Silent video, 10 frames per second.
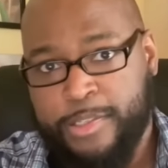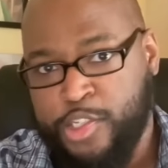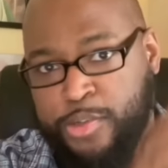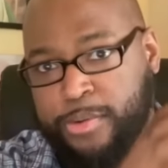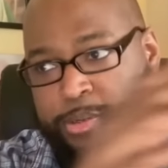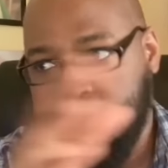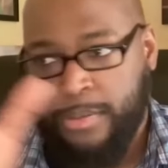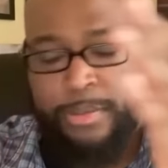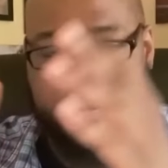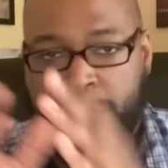the
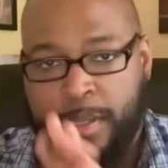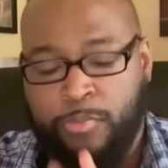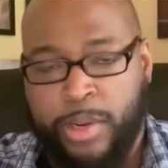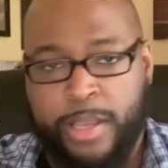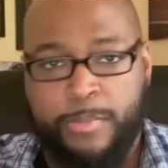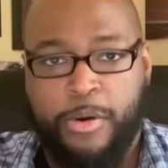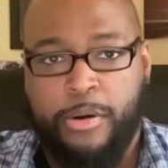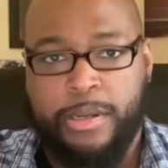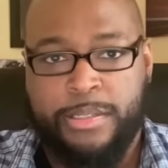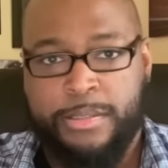student and Raheem
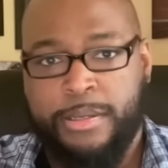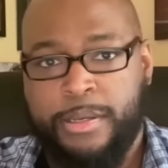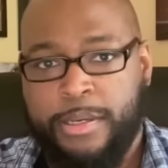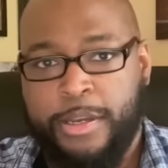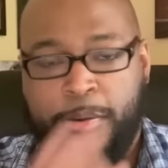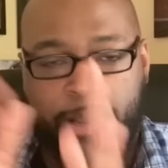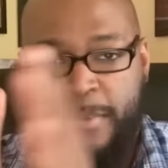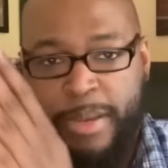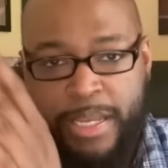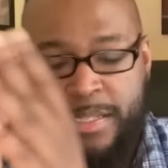Morris going
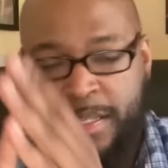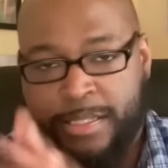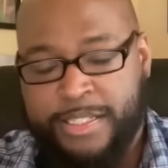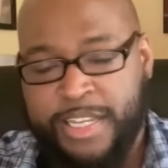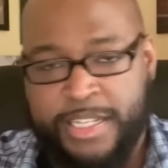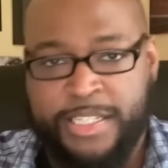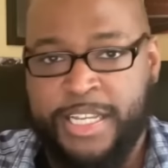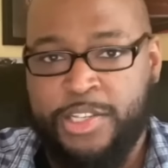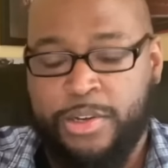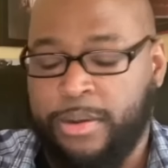up against his
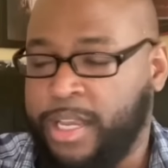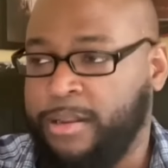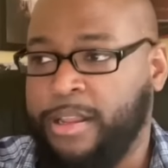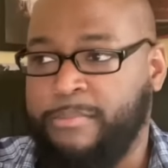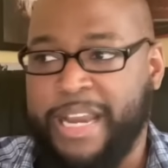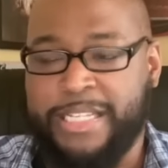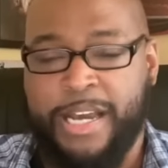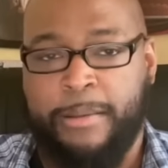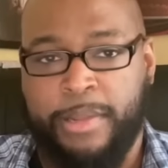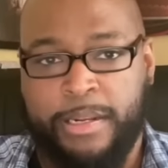teacher and Mike
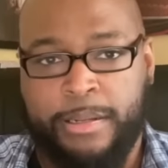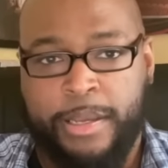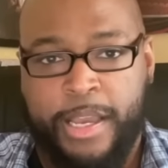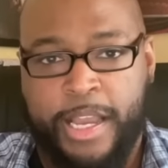Tomlin,